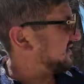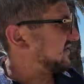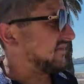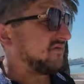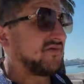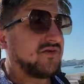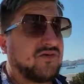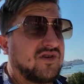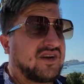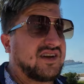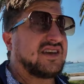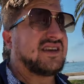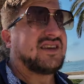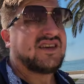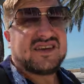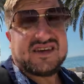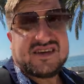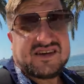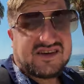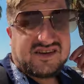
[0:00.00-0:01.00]
if you want to
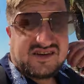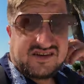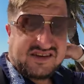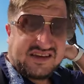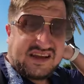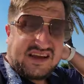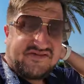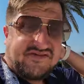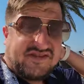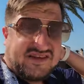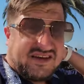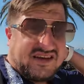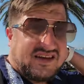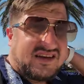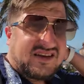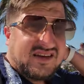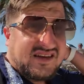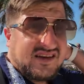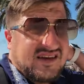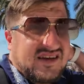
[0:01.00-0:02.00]
eat here, you're definitely
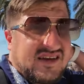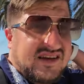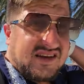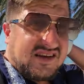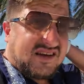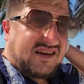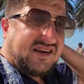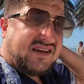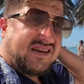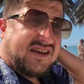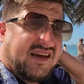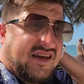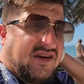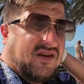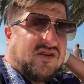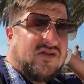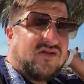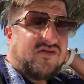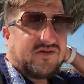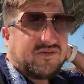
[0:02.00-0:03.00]
gonna get
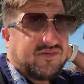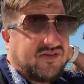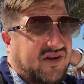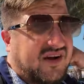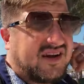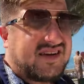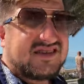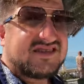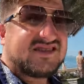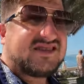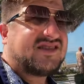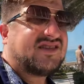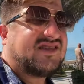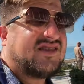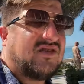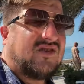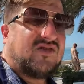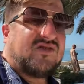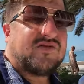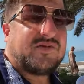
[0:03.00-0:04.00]

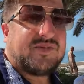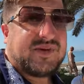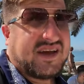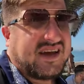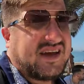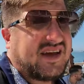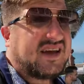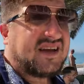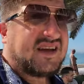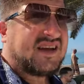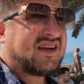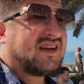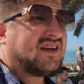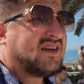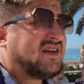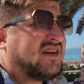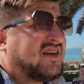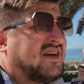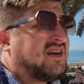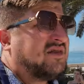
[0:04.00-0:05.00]
overpriced, overpay.
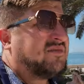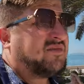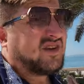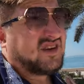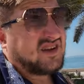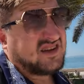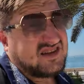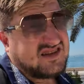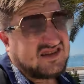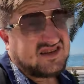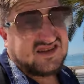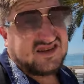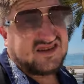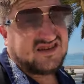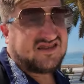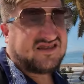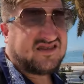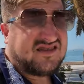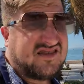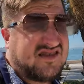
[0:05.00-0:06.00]
But it's
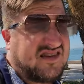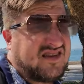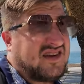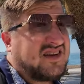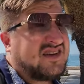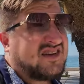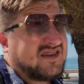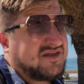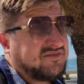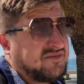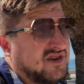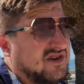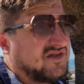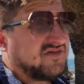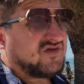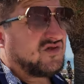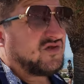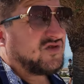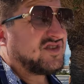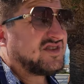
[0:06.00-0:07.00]
middle
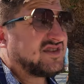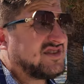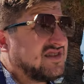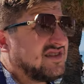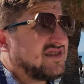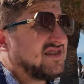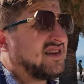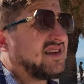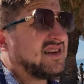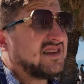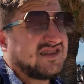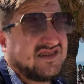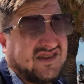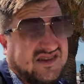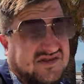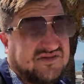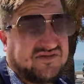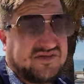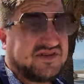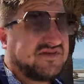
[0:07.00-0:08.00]
of tourist season and it's
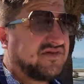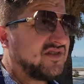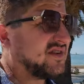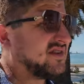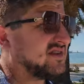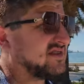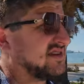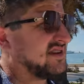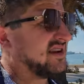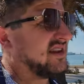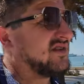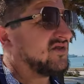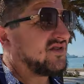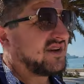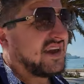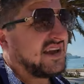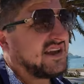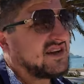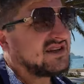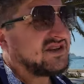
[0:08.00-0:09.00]
on the Riva. It's in a
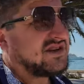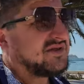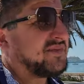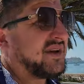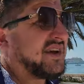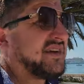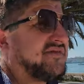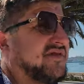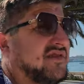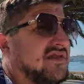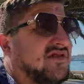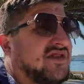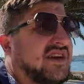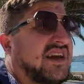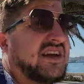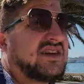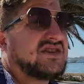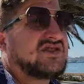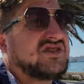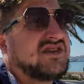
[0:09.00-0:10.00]
location, you're paying for a
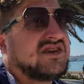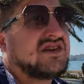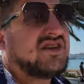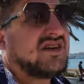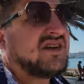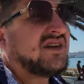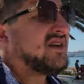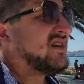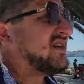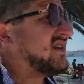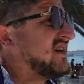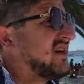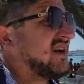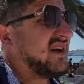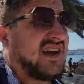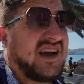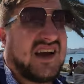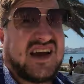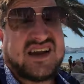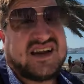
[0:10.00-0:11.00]
location.
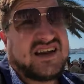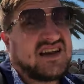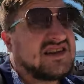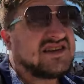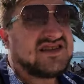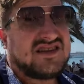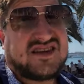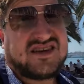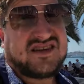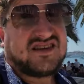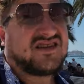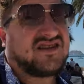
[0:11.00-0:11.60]
And it's